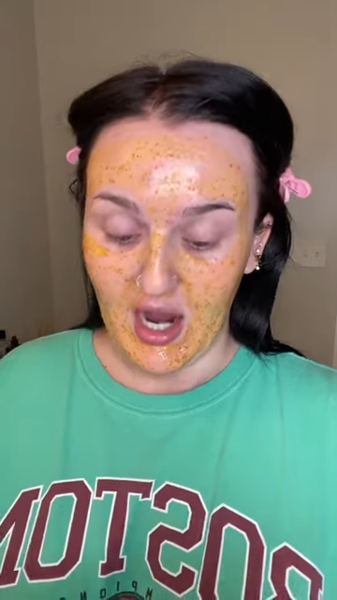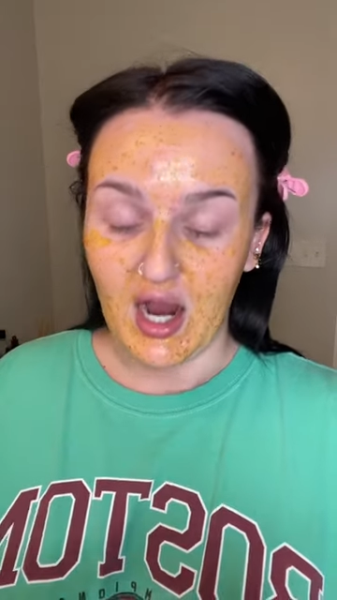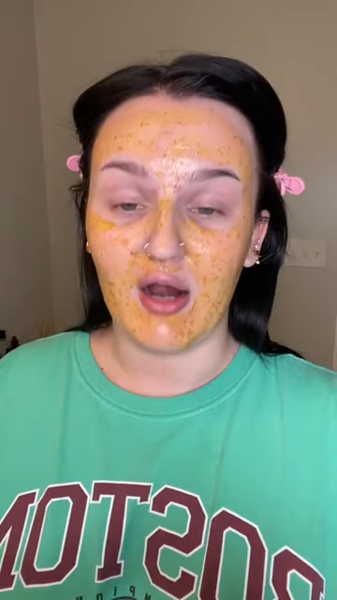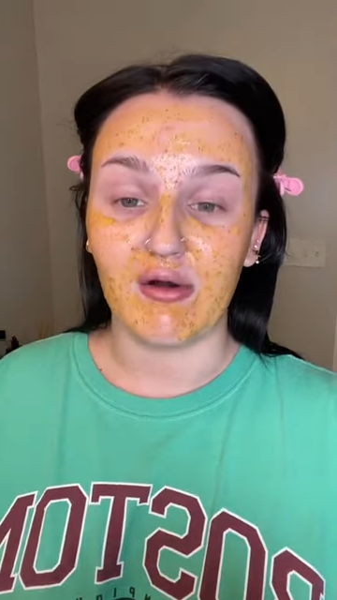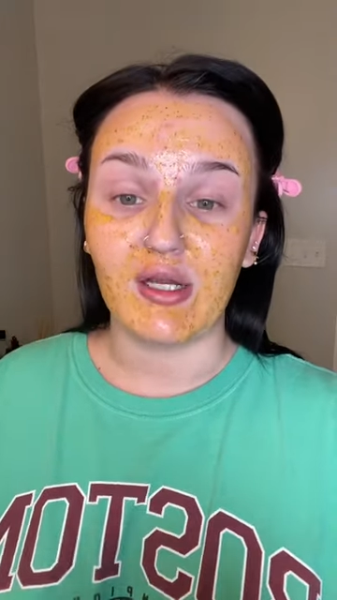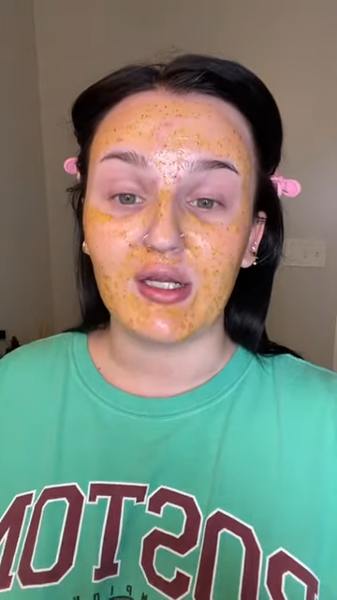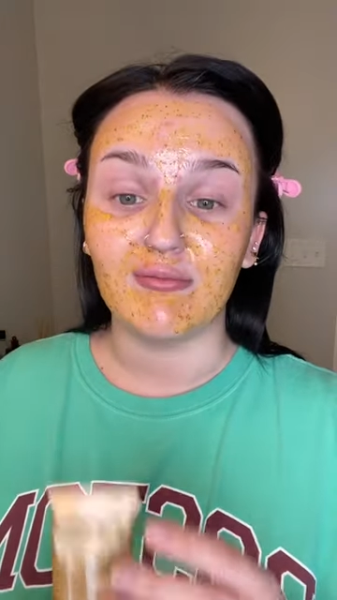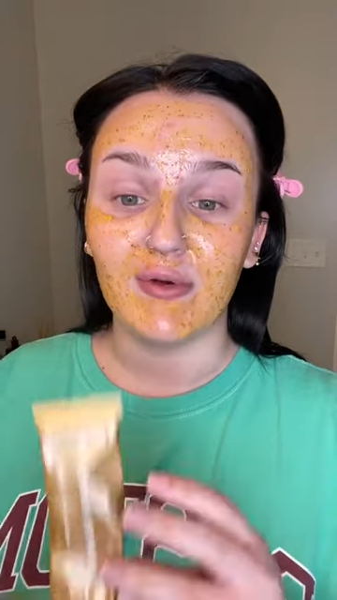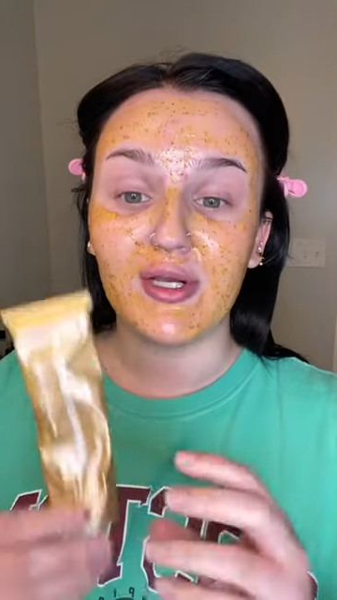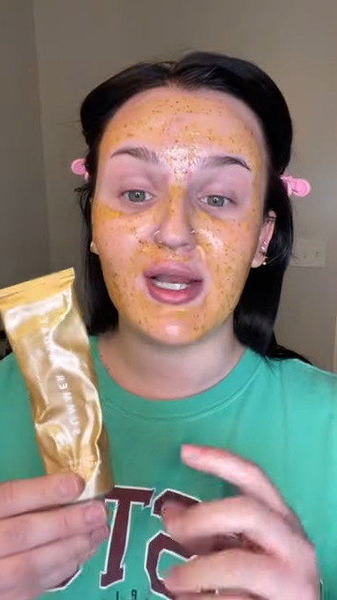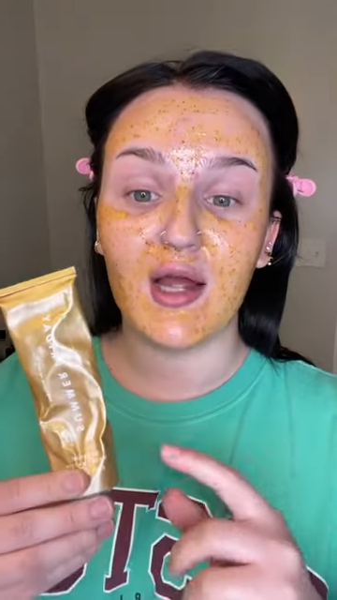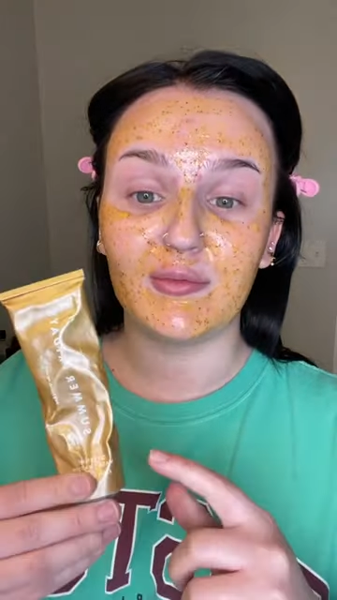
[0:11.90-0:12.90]
All right,
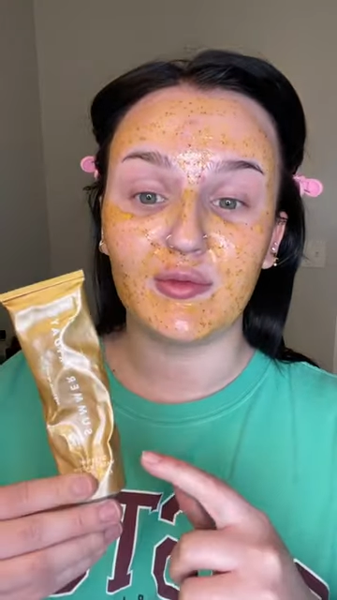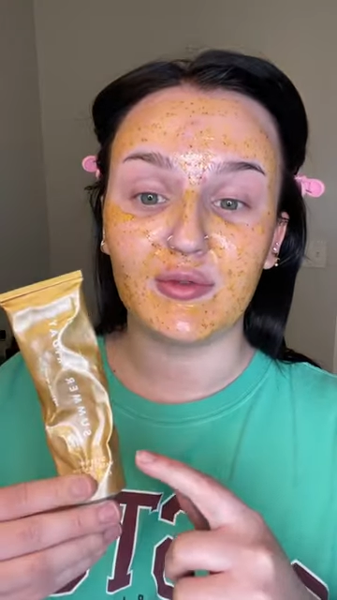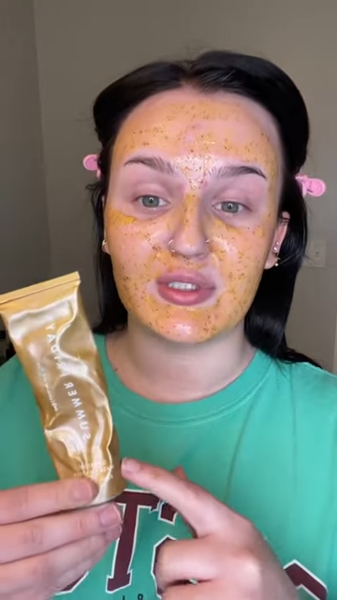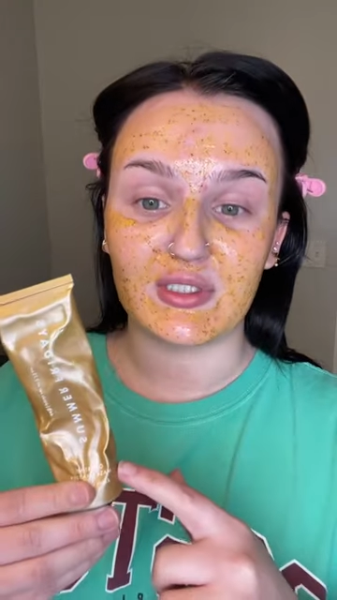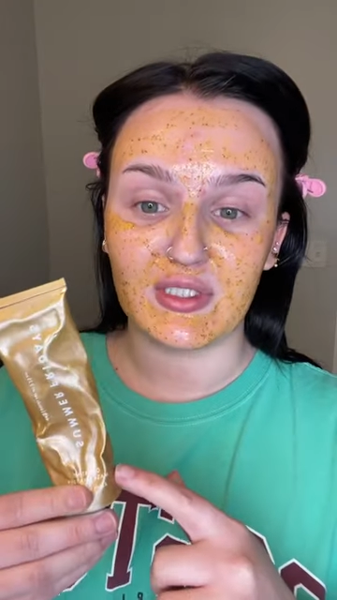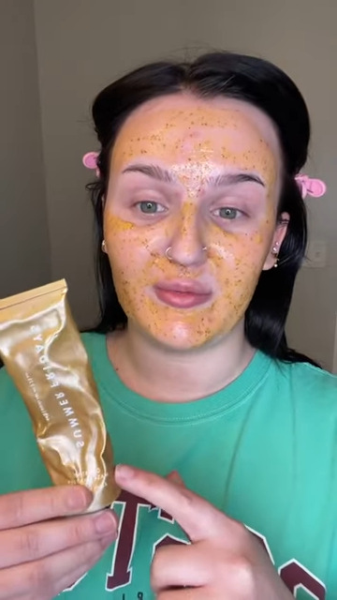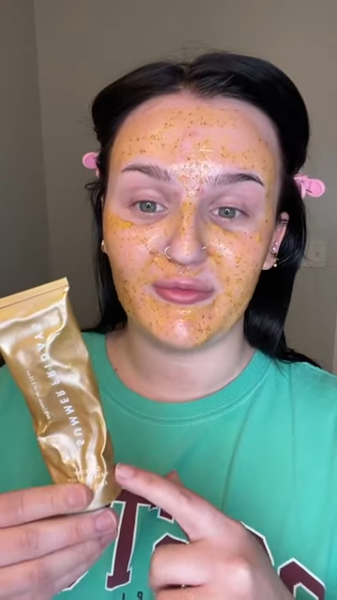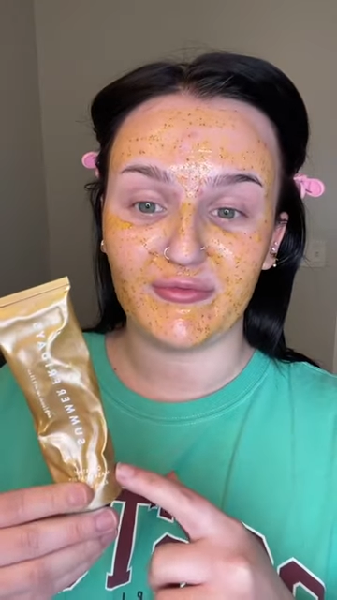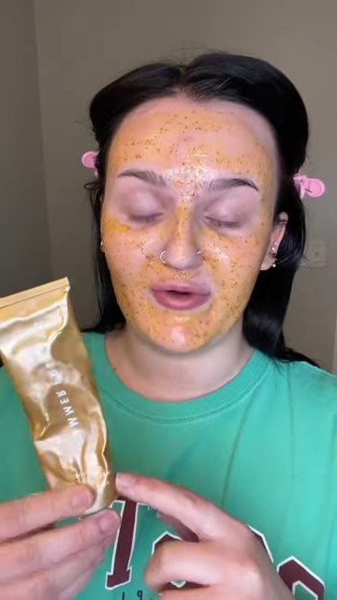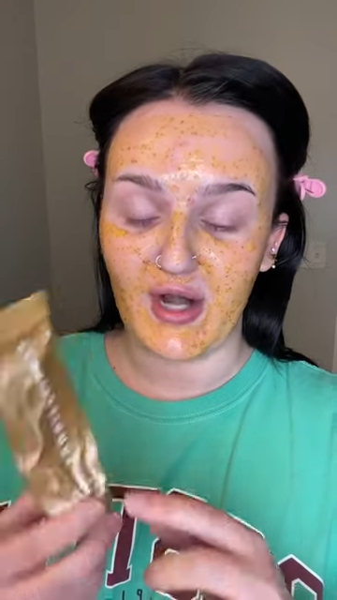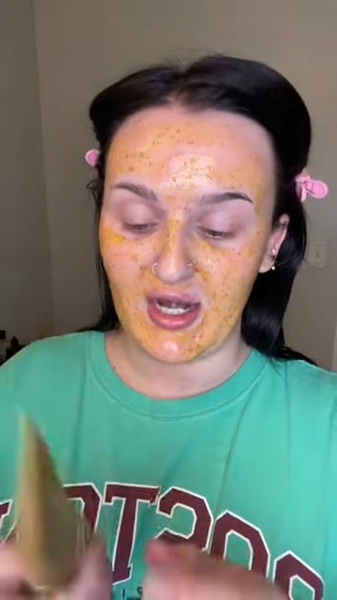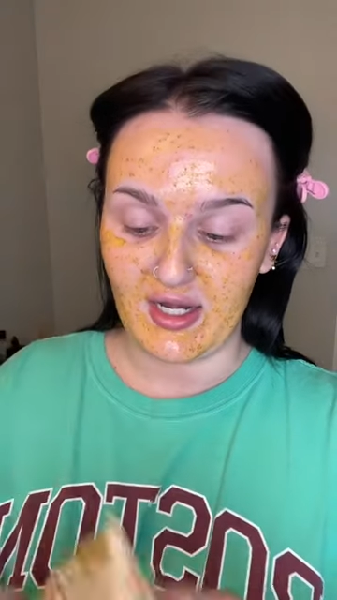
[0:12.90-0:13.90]
right now I'm doing the Summer
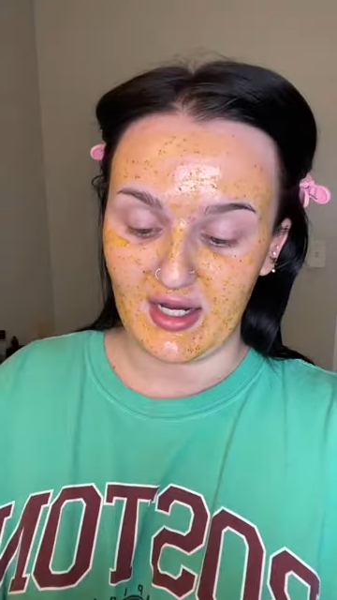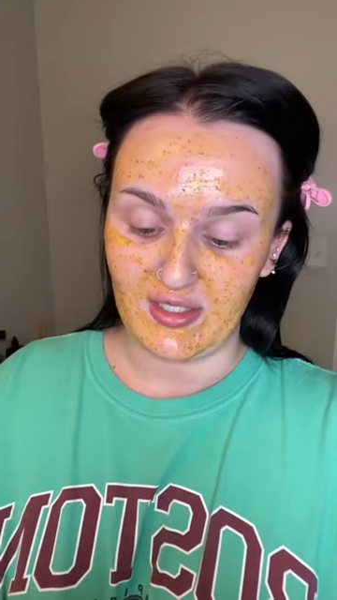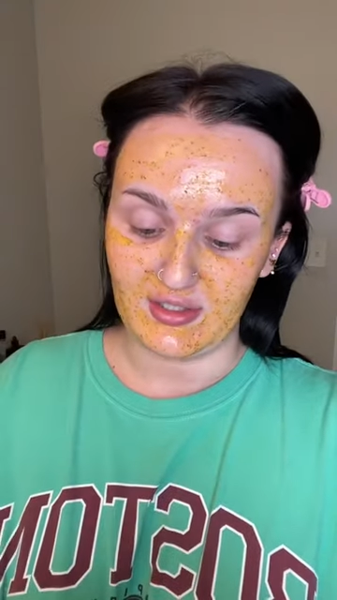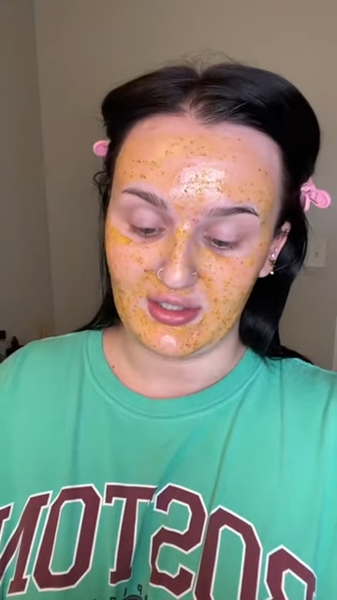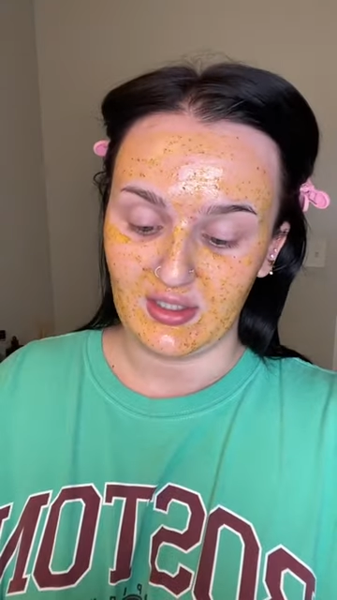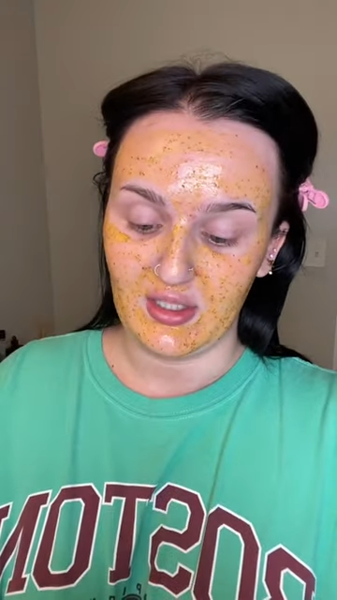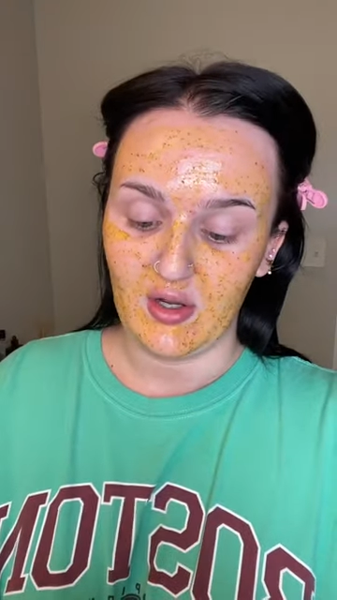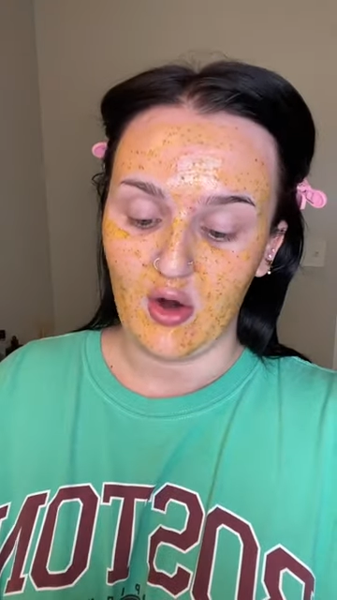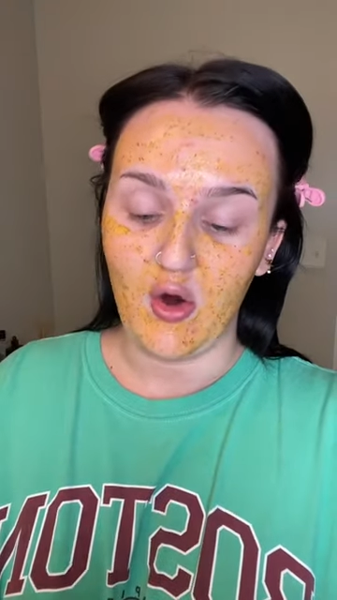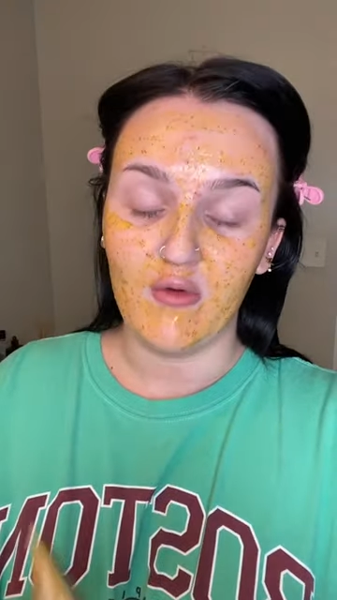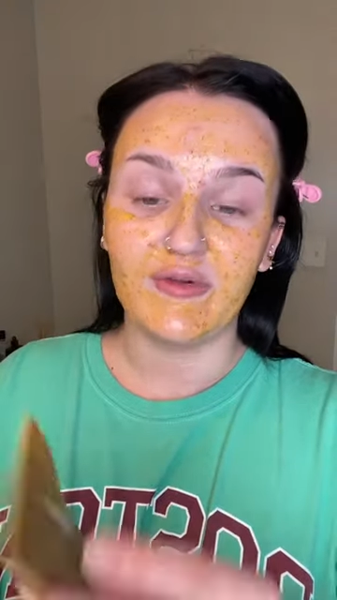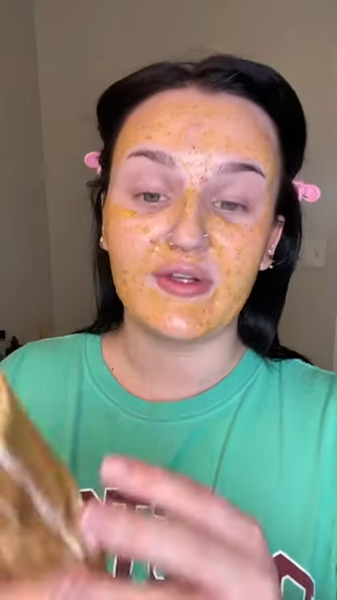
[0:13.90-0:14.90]
Fridays
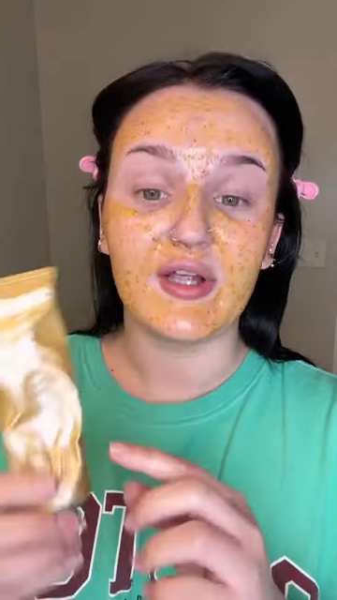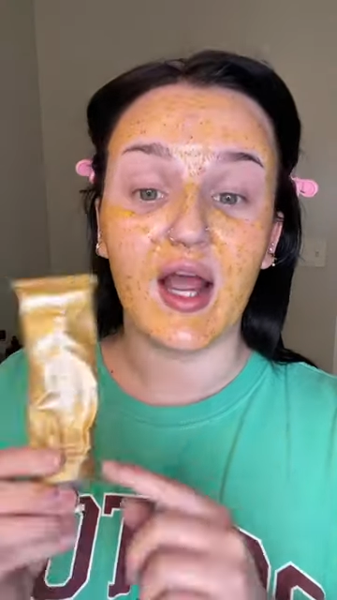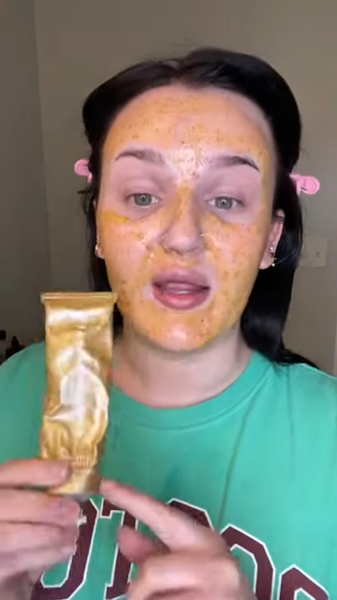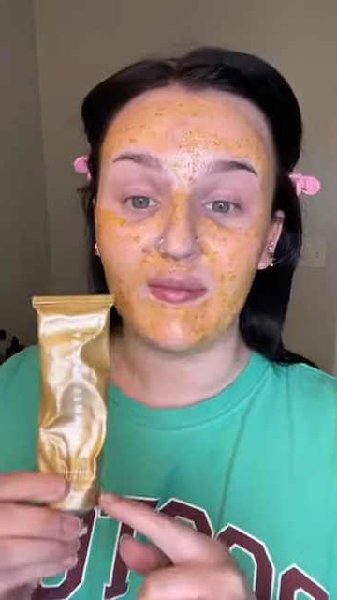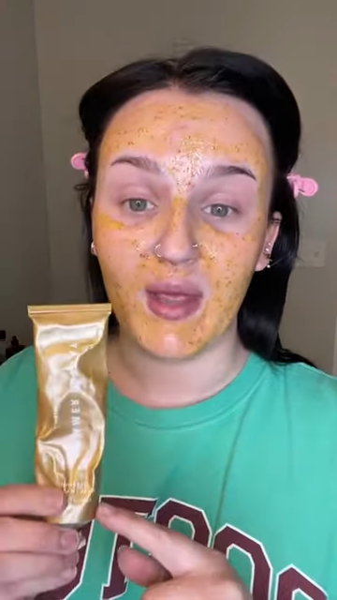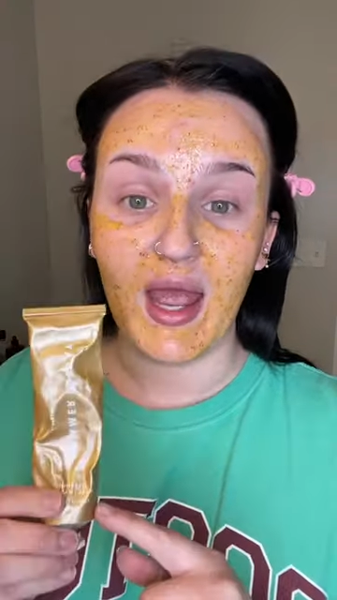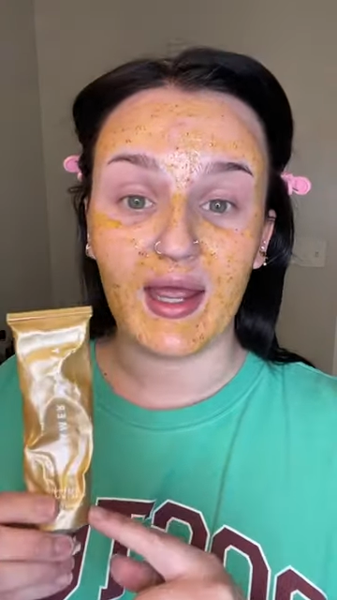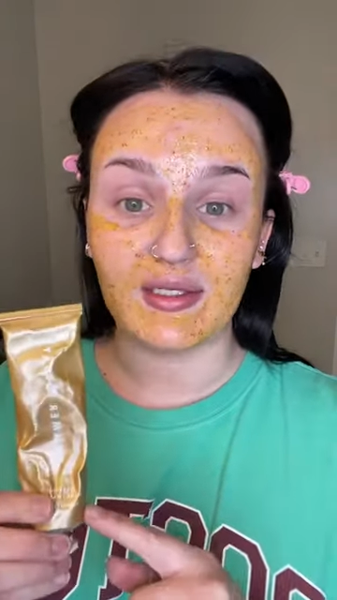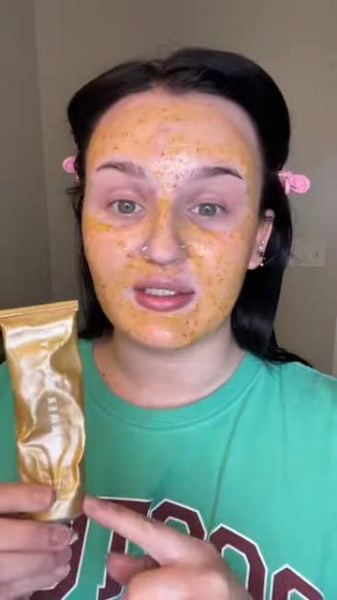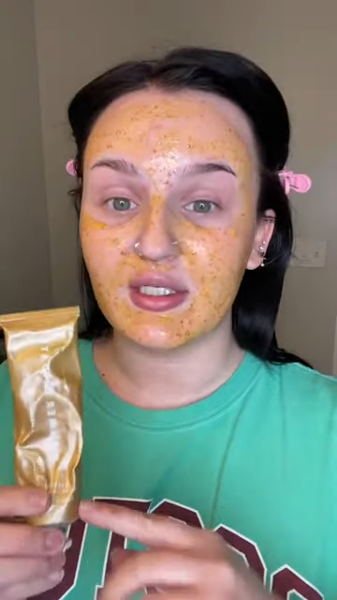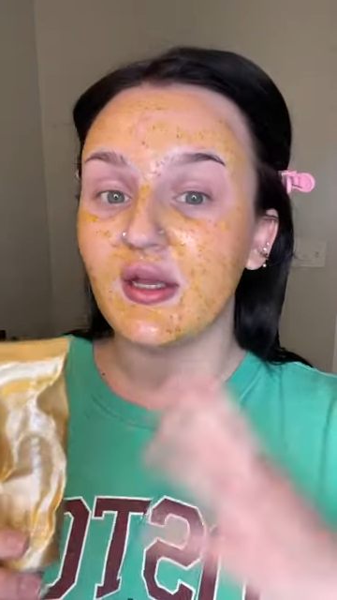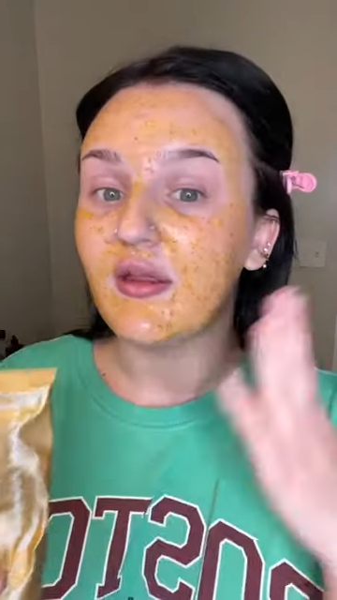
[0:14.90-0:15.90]
overtime
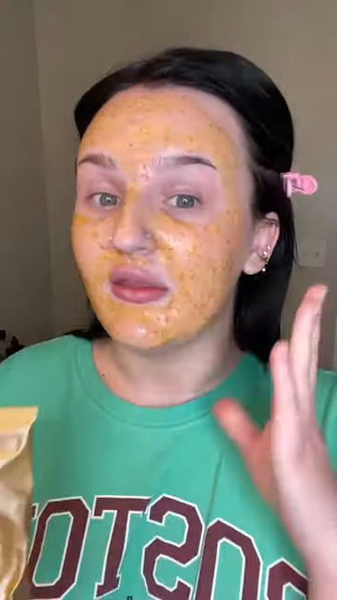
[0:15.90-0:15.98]
mask.